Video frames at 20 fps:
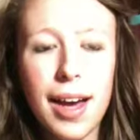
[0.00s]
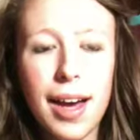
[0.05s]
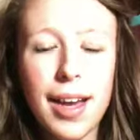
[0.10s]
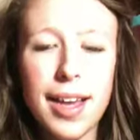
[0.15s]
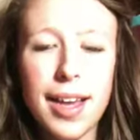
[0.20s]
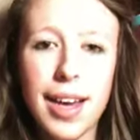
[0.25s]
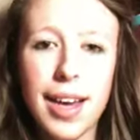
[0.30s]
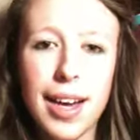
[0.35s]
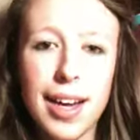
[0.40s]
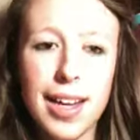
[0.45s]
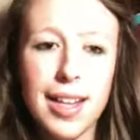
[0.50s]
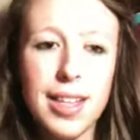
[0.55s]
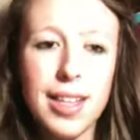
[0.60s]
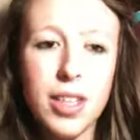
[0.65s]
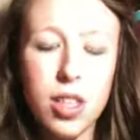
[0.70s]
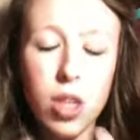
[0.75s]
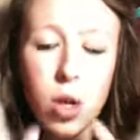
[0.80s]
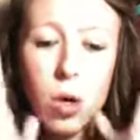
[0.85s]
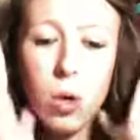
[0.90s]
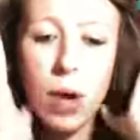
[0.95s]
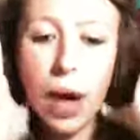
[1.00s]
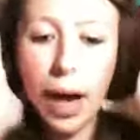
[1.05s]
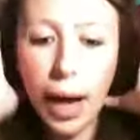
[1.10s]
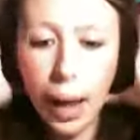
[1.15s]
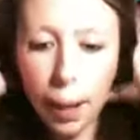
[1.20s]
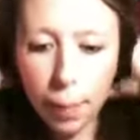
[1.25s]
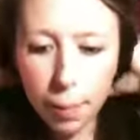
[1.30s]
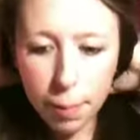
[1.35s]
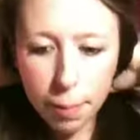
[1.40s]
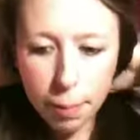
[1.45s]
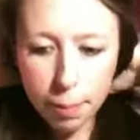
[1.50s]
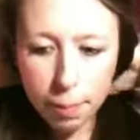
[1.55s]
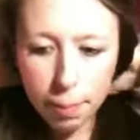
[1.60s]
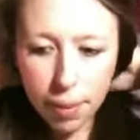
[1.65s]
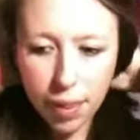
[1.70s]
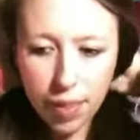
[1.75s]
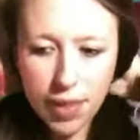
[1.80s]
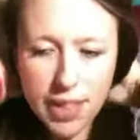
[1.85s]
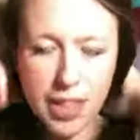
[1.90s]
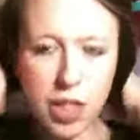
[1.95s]
Hi guys, so um
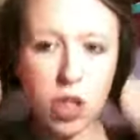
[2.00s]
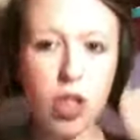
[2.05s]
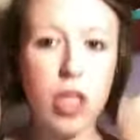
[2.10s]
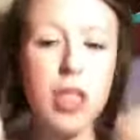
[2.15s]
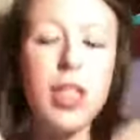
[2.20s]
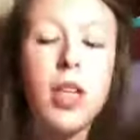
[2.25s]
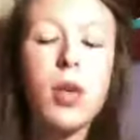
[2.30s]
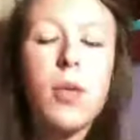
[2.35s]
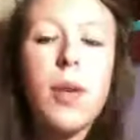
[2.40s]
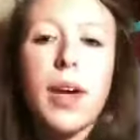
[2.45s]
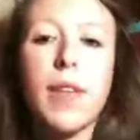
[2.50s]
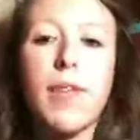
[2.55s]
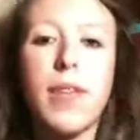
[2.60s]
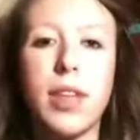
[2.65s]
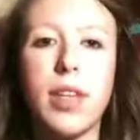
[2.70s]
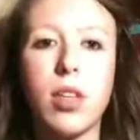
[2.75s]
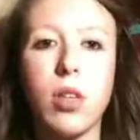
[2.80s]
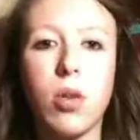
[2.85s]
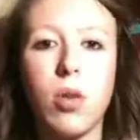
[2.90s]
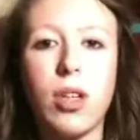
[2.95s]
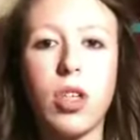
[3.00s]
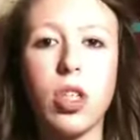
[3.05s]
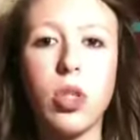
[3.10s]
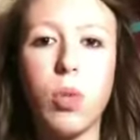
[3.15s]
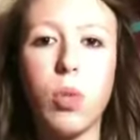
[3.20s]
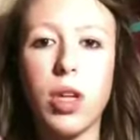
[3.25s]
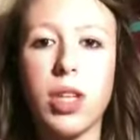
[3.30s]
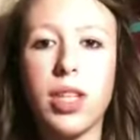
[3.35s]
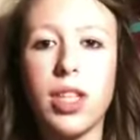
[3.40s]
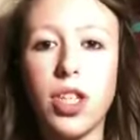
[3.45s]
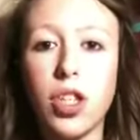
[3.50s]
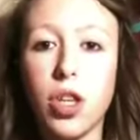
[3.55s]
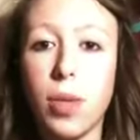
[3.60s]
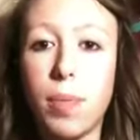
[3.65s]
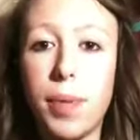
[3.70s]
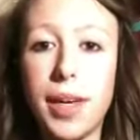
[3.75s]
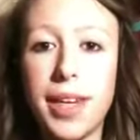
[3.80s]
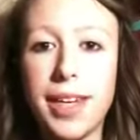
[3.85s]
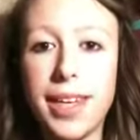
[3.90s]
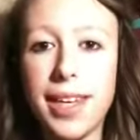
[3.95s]
this is just a quick video. I just wanted your
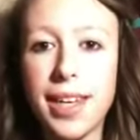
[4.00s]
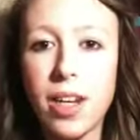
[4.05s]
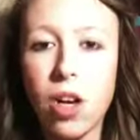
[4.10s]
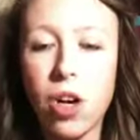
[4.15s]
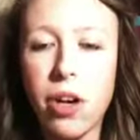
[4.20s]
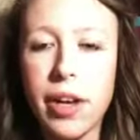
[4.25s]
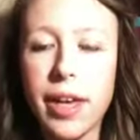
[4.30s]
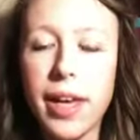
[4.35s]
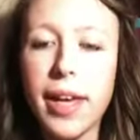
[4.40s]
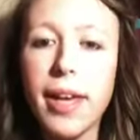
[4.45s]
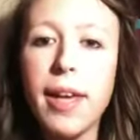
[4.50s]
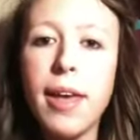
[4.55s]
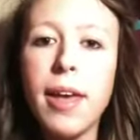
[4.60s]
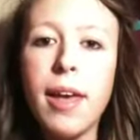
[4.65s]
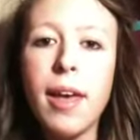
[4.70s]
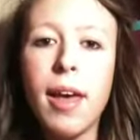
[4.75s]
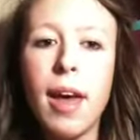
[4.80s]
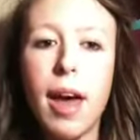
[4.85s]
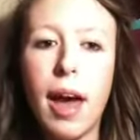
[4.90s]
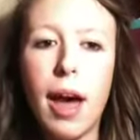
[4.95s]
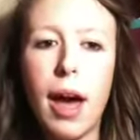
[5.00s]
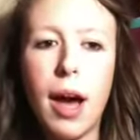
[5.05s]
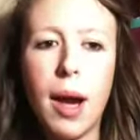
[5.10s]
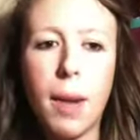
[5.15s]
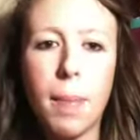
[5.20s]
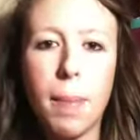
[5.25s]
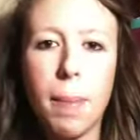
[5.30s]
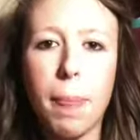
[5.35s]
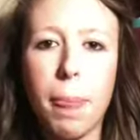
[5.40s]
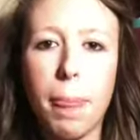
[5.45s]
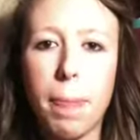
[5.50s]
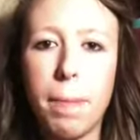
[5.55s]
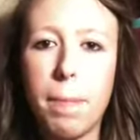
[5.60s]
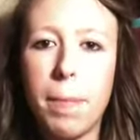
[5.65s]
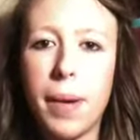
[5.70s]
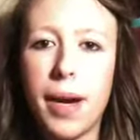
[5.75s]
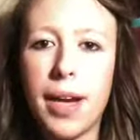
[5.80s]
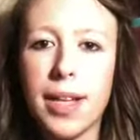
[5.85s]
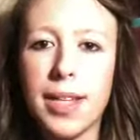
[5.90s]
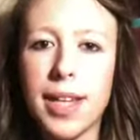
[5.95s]
opinion on it. Um
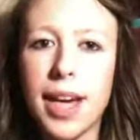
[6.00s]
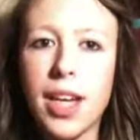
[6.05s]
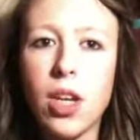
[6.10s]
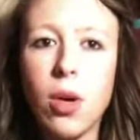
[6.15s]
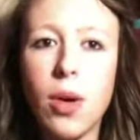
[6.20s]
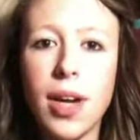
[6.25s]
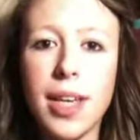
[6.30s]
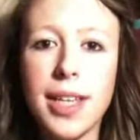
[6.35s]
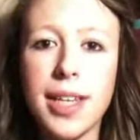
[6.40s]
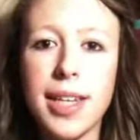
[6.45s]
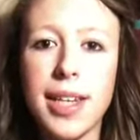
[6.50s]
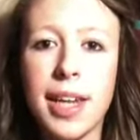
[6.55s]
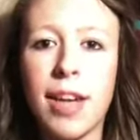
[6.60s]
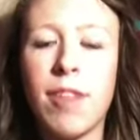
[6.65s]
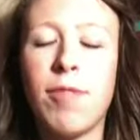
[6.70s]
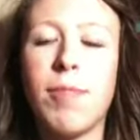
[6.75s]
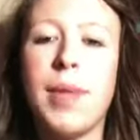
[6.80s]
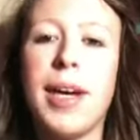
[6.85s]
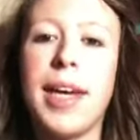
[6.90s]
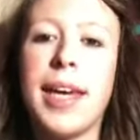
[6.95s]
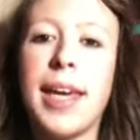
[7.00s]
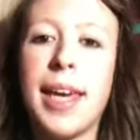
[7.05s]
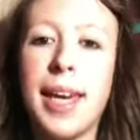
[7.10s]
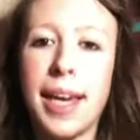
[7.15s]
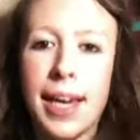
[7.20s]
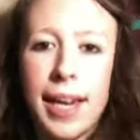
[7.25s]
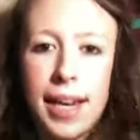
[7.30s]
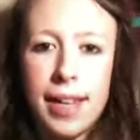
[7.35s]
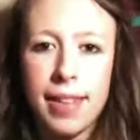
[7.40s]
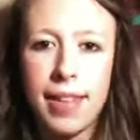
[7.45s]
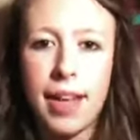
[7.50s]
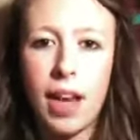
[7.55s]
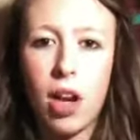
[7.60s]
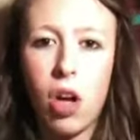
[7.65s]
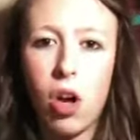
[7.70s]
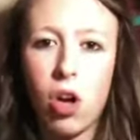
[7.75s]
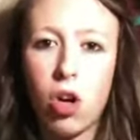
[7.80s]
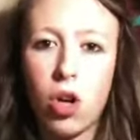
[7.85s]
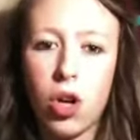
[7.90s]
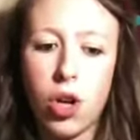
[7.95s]
but I know I didn't have my hair cut that
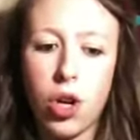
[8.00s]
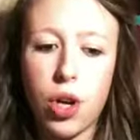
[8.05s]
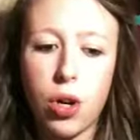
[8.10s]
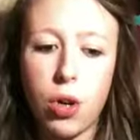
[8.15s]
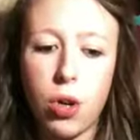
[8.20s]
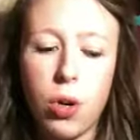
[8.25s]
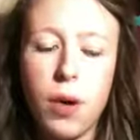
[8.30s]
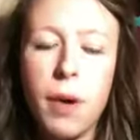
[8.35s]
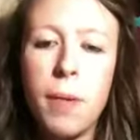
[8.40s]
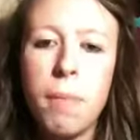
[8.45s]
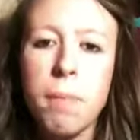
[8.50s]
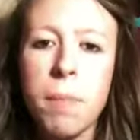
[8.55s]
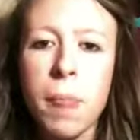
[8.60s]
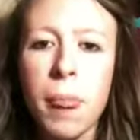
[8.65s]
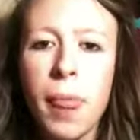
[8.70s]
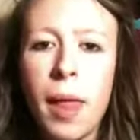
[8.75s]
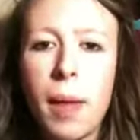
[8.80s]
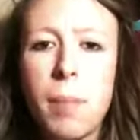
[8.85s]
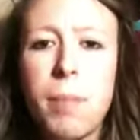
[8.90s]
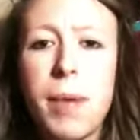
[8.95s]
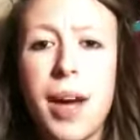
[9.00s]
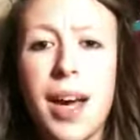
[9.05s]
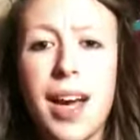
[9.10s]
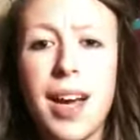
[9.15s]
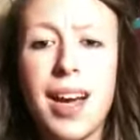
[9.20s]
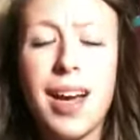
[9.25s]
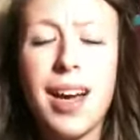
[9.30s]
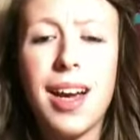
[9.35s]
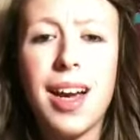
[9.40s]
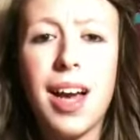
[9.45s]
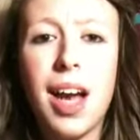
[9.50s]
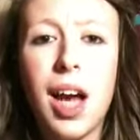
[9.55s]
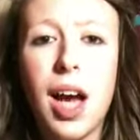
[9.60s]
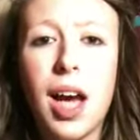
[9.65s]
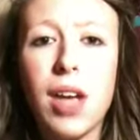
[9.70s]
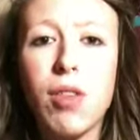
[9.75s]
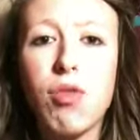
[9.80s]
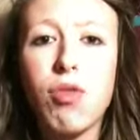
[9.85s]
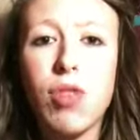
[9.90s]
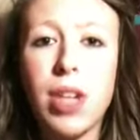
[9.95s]
long ago, but
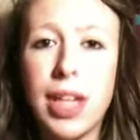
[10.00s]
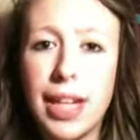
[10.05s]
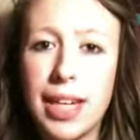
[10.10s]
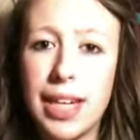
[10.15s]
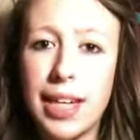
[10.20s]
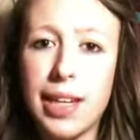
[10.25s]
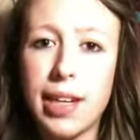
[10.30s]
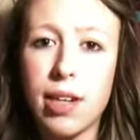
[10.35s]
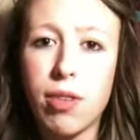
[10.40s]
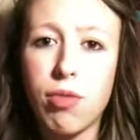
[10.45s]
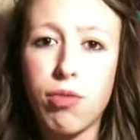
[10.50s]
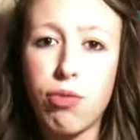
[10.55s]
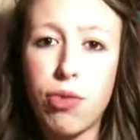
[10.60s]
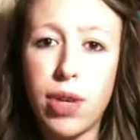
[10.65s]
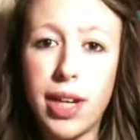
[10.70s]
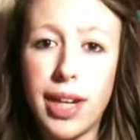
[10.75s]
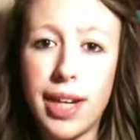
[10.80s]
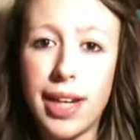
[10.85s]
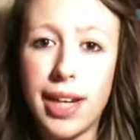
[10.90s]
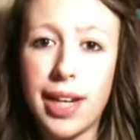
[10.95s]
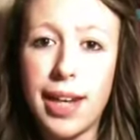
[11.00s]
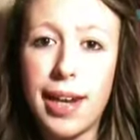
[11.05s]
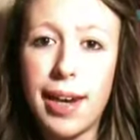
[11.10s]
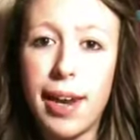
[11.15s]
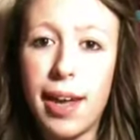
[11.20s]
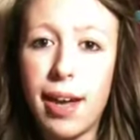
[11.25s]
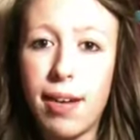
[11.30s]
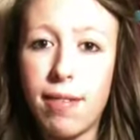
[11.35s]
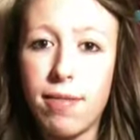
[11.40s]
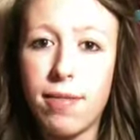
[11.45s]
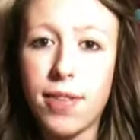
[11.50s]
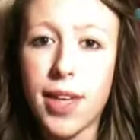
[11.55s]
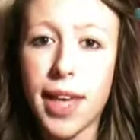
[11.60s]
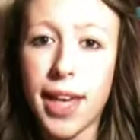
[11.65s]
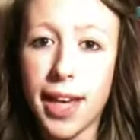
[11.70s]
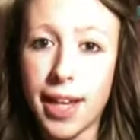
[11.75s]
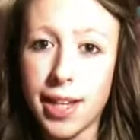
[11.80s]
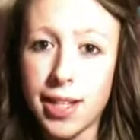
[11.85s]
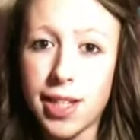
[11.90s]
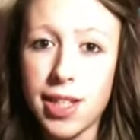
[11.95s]
I really really love
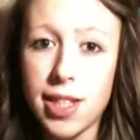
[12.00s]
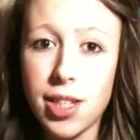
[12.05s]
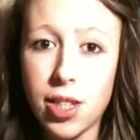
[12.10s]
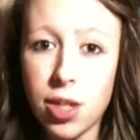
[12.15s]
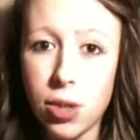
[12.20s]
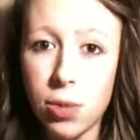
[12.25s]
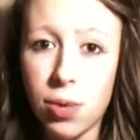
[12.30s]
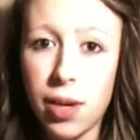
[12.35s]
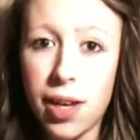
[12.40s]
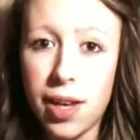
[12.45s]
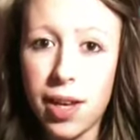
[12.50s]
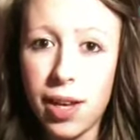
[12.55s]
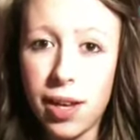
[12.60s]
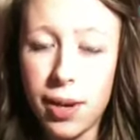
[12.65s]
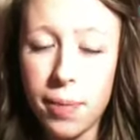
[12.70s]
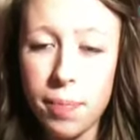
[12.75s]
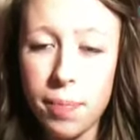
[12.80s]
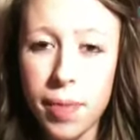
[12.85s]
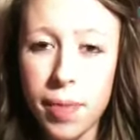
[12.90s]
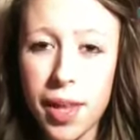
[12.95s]
Katie's new hair.